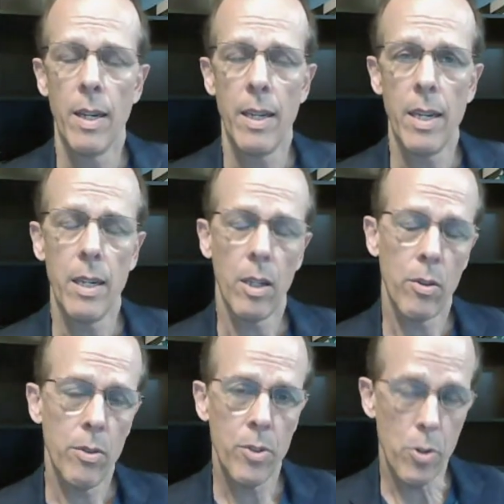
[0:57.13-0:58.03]
And a
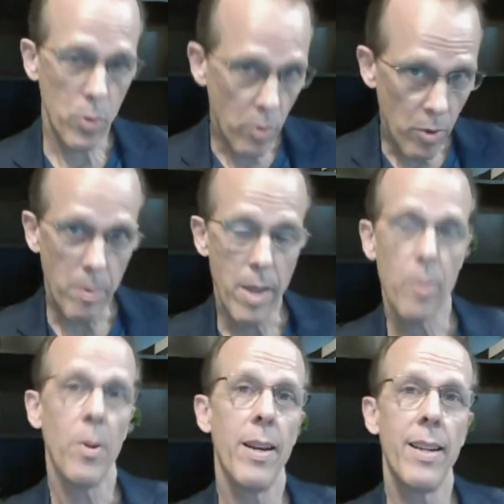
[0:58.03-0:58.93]
Christian truther, by
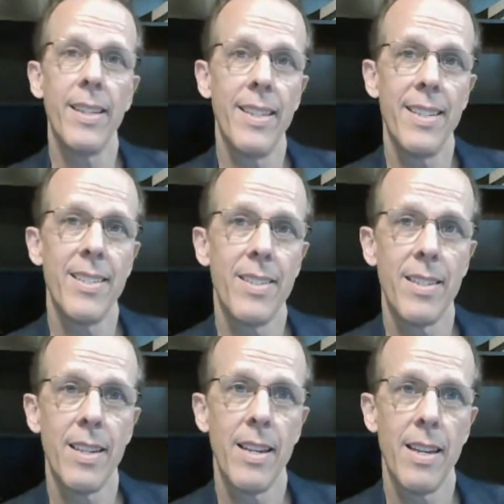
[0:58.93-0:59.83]
the way,
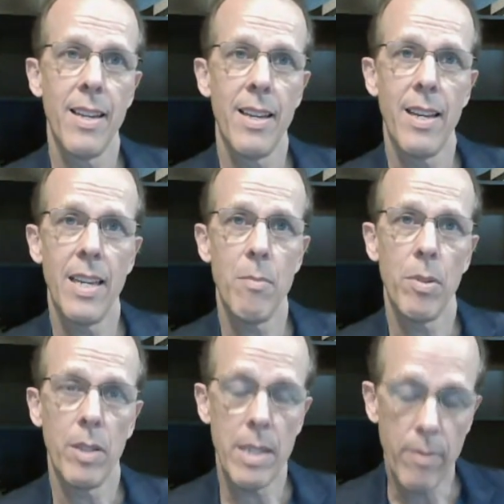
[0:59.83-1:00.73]
is a
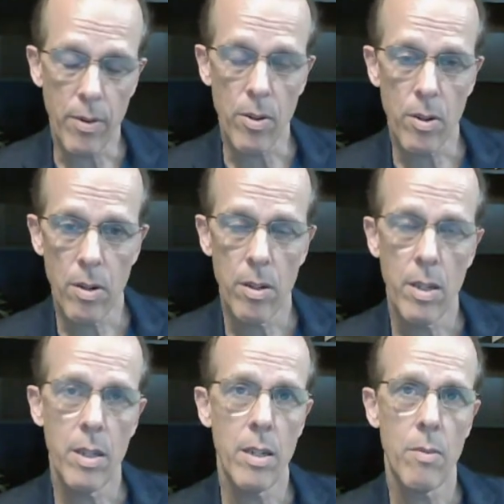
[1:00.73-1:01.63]
believer
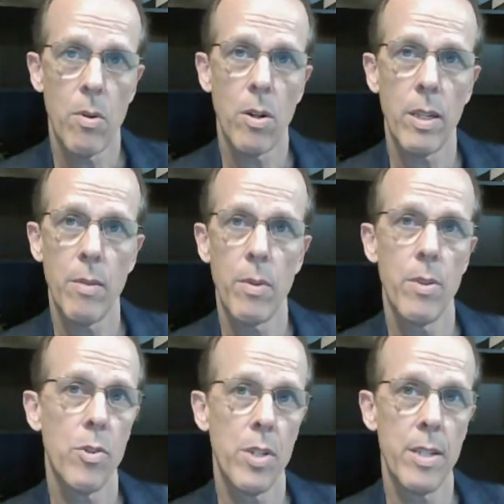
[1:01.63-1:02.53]
walking with
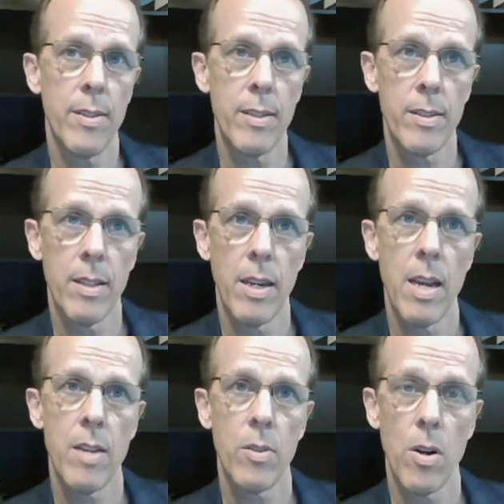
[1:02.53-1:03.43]
Jesus that has